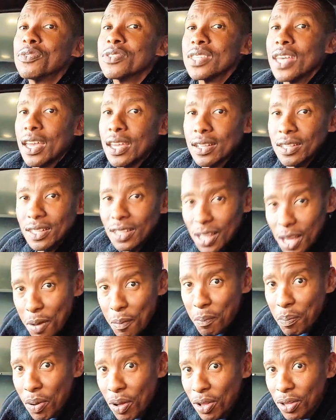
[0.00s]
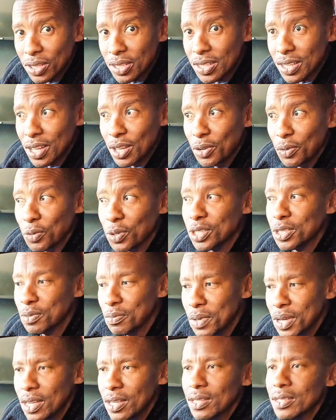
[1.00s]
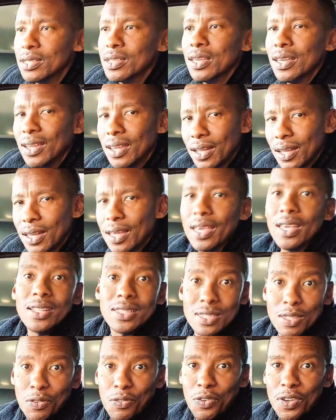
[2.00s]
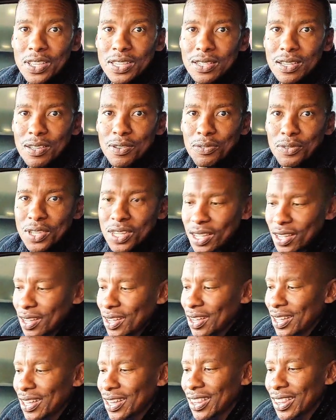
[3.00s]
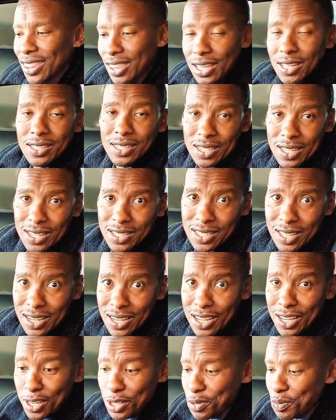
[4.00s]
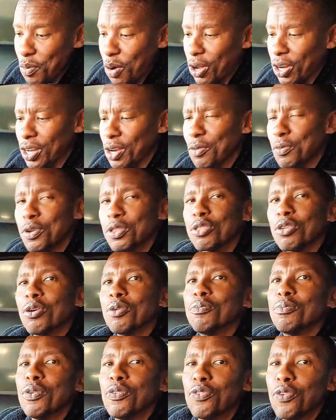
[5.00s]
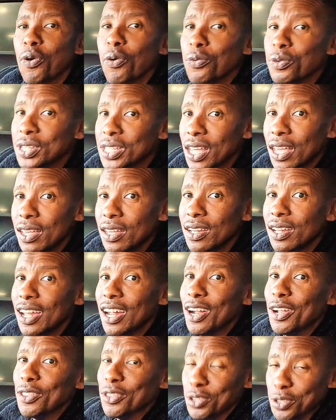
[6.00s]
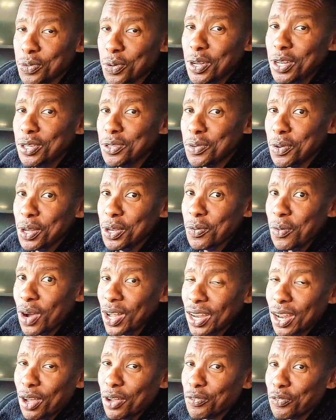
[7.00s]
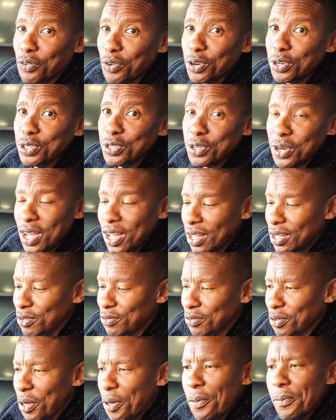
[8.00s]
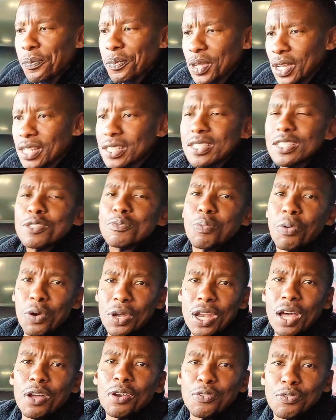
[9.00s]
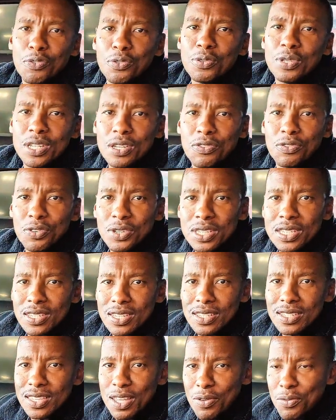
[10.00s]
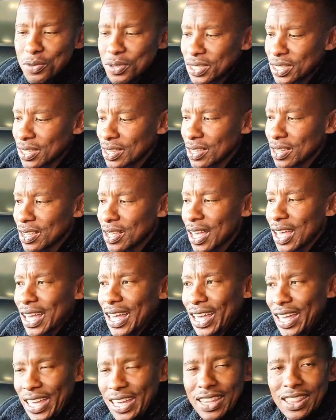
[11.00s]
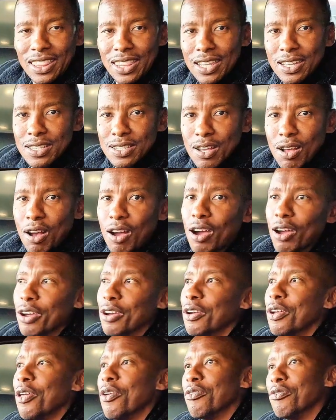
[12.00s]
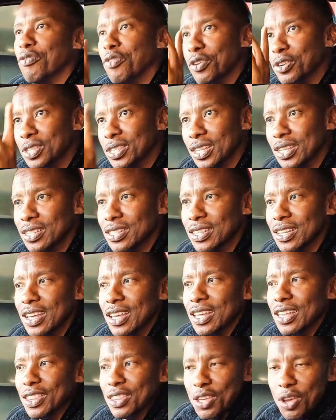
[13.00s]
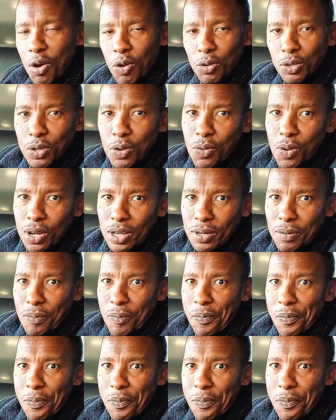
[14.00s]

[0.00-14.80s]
Cycle Impulse, which means it's the facelift. This is the latest model, and we thought before we take the 2021 out for a drive, let's just point out a few differences that we see in this car versus the older one.